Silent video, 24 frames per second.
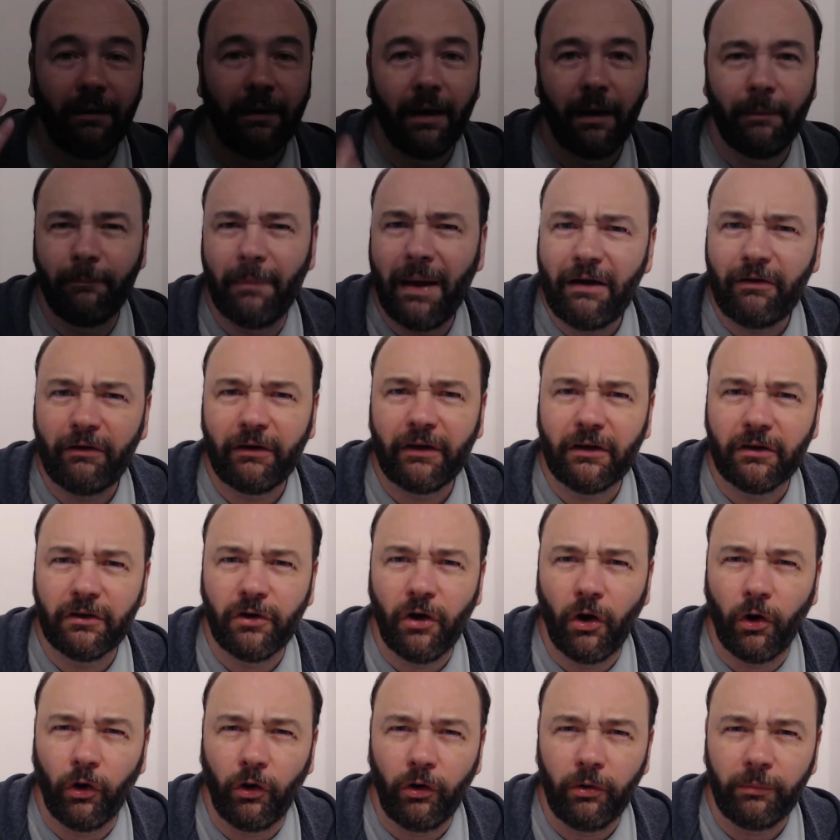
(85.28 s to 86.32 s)
American
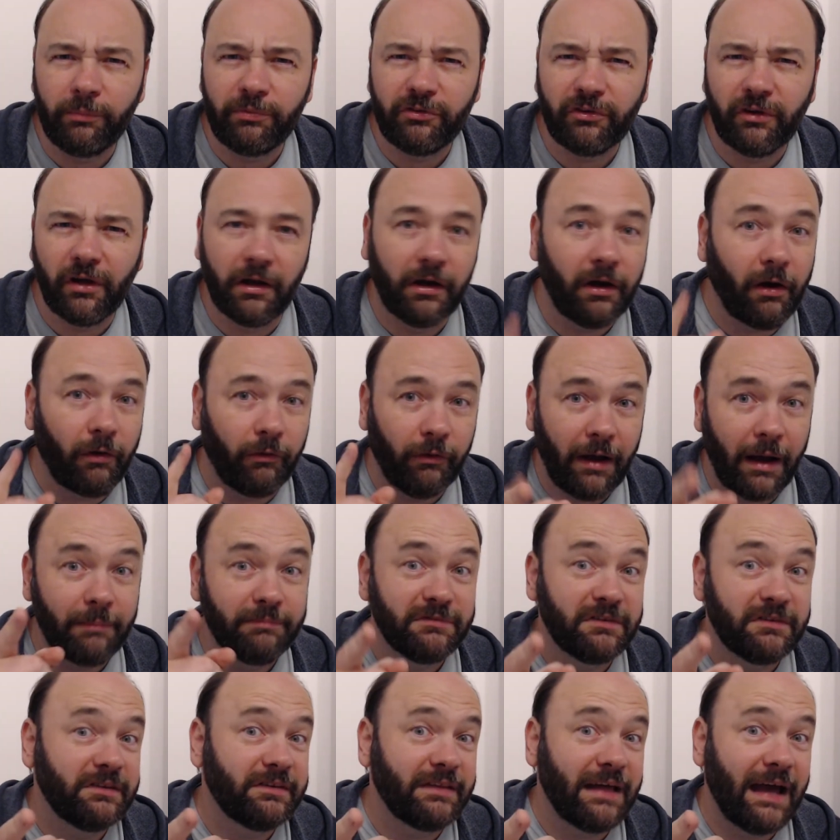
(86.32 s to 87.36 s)
hops, and I'll
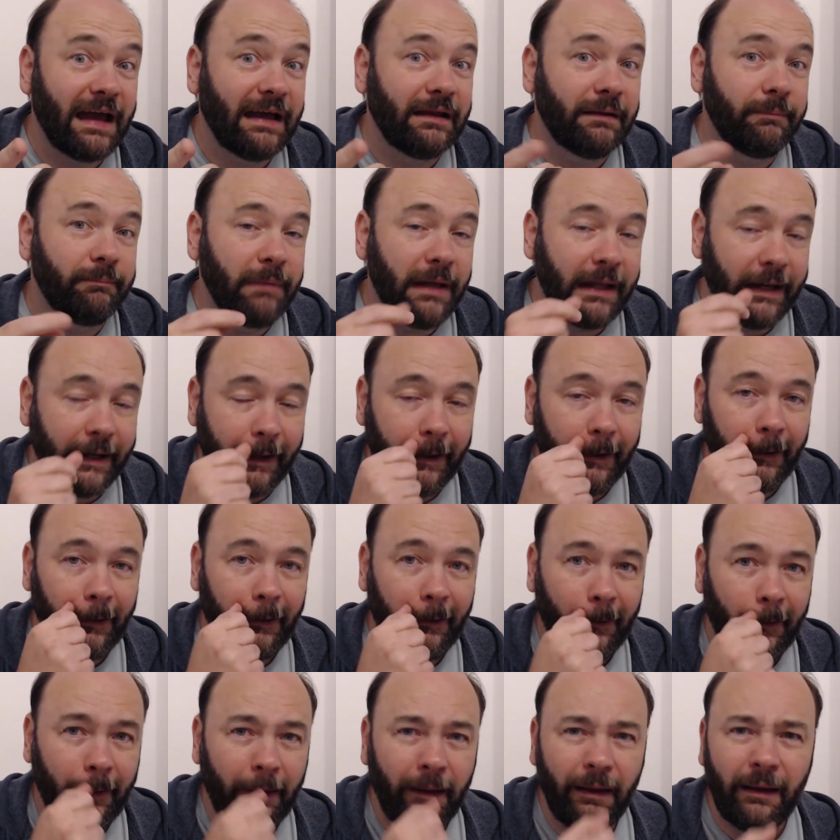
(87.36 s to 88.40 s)
come to that in a minute,
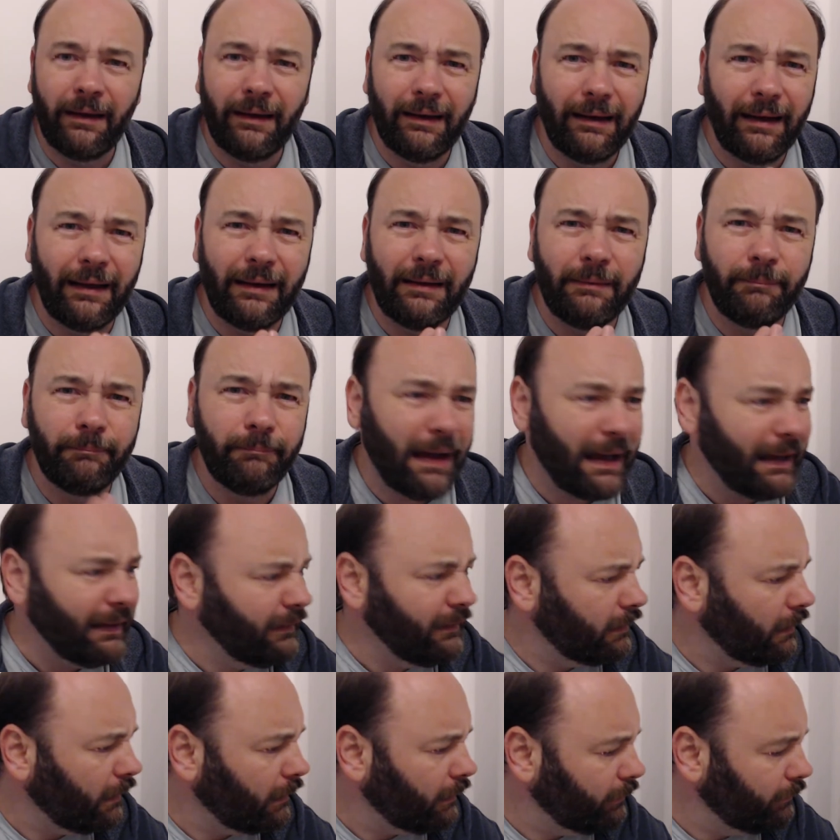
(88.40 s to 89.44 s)
and
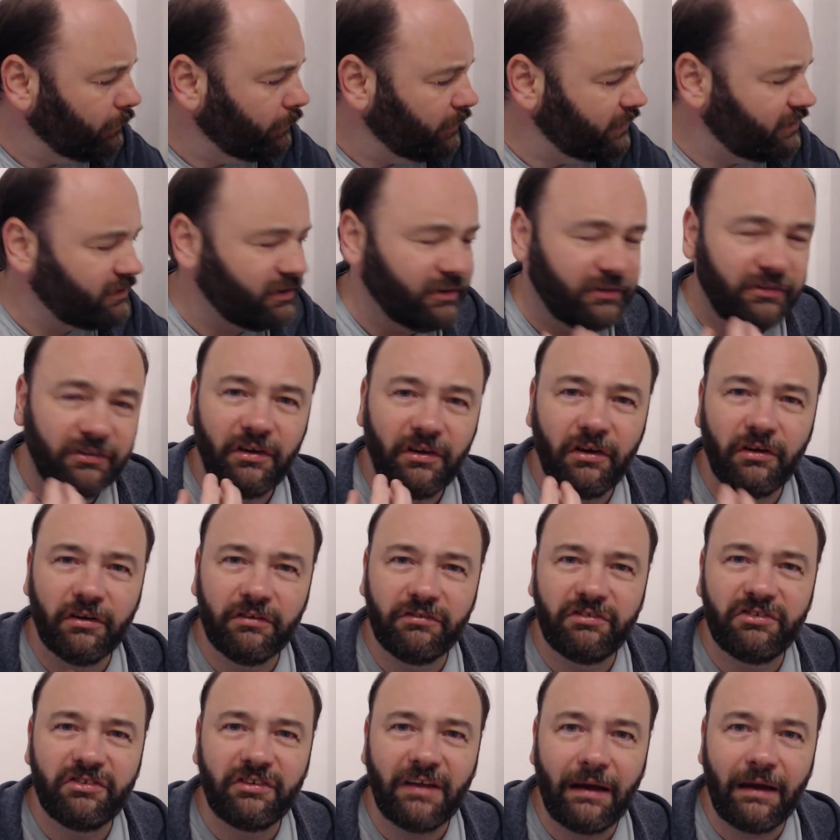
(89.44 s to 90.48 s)
mango, which has kind
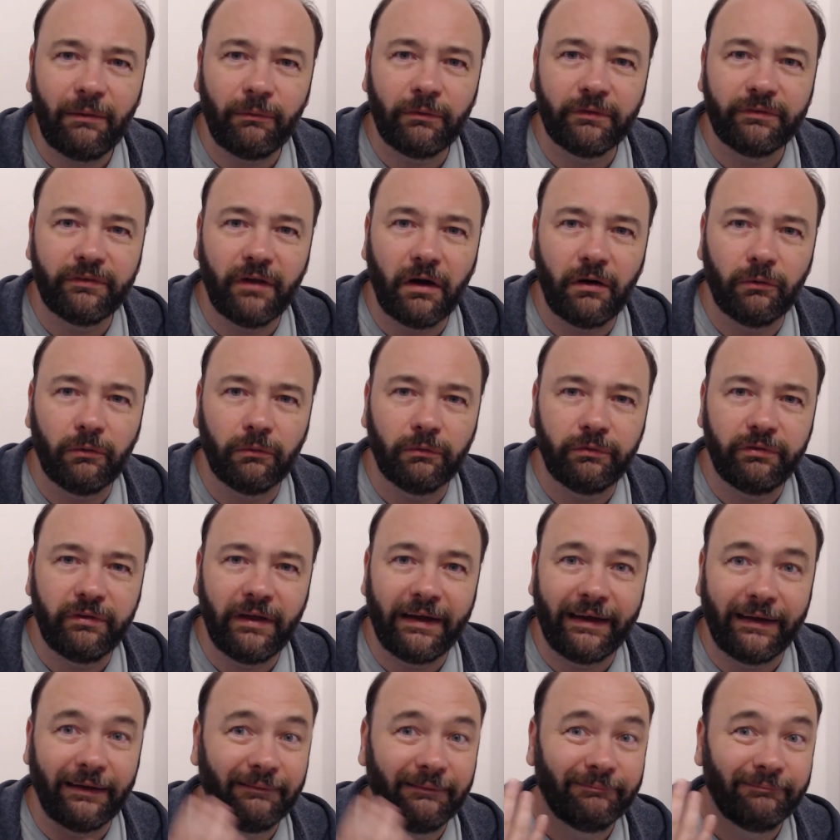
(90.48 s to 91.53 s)
of soured the whole
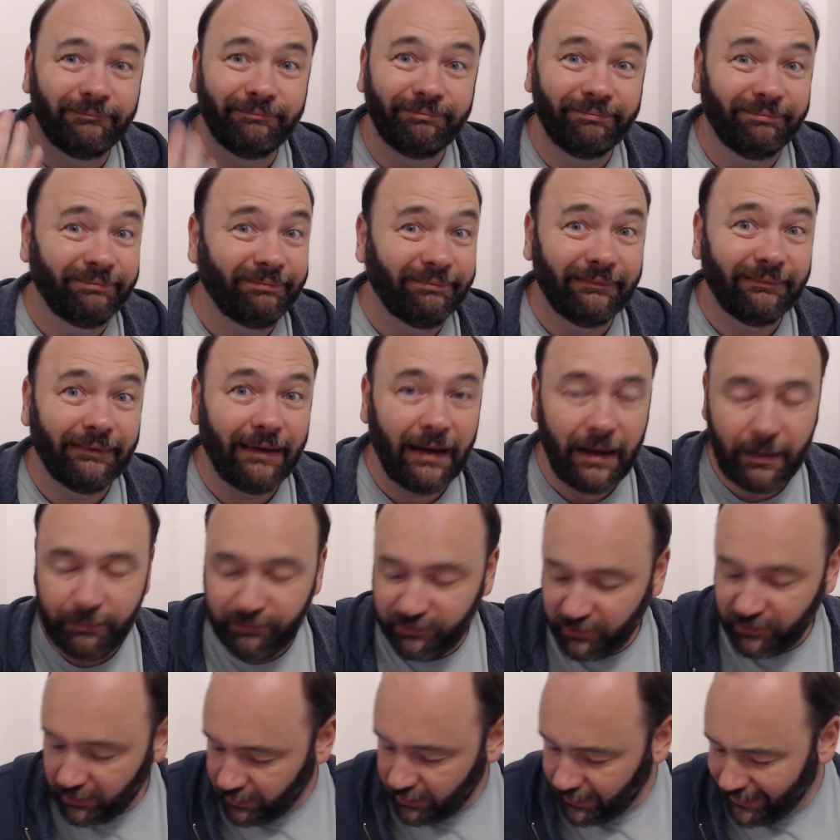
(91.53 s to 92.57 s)
thing.
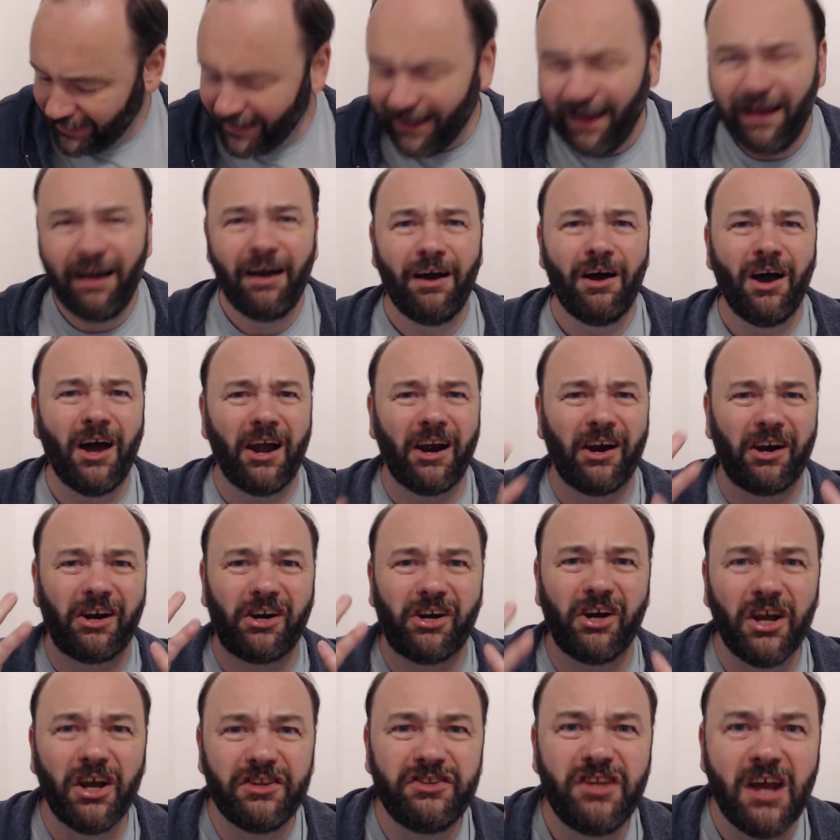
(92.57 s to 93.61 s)
Absolutely
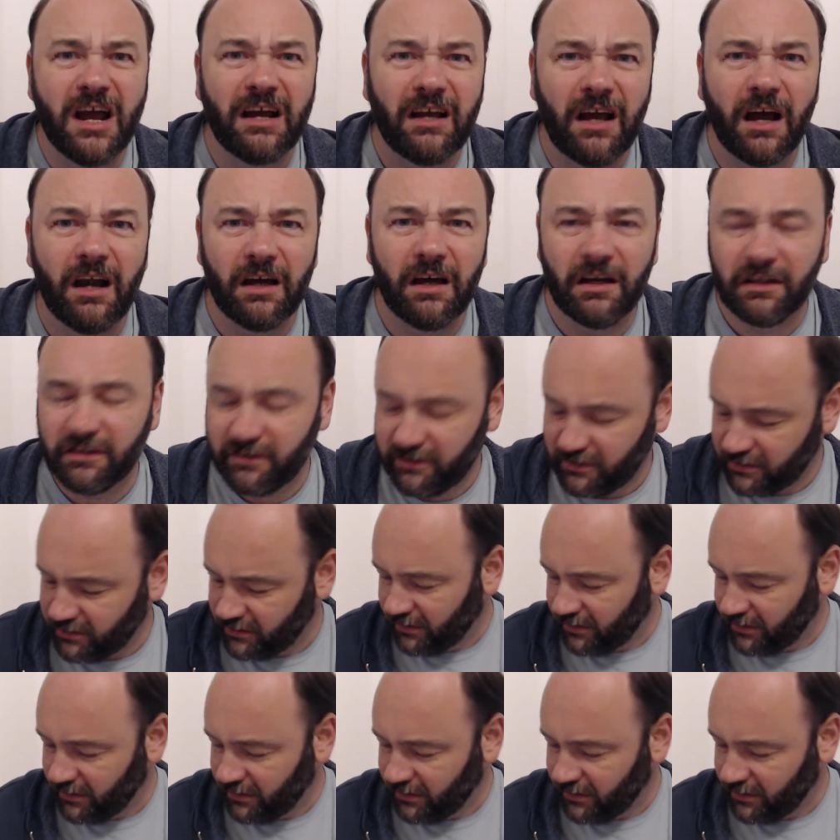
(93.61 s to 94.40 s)
ridiculous.